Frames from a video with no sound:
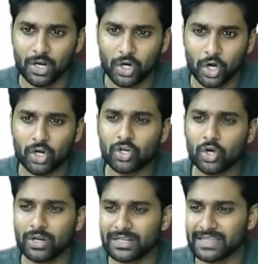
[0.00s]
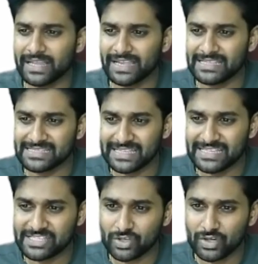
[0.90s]
Nor taller than A. C
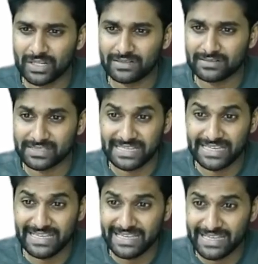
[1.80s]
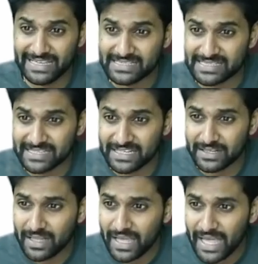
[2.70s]
is taller. C is C.
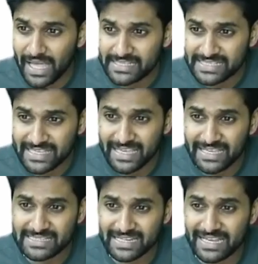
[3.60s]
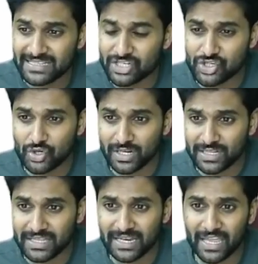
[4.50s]
C is neither shorter
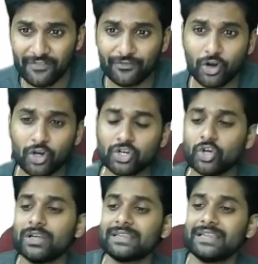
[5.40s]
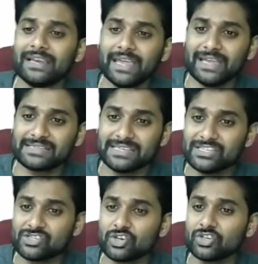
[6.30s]
than F, nor taller than A. C
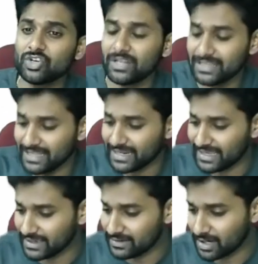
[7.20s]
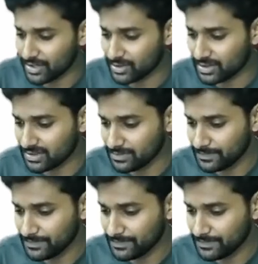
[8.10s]
is not taller than A. Are you clear?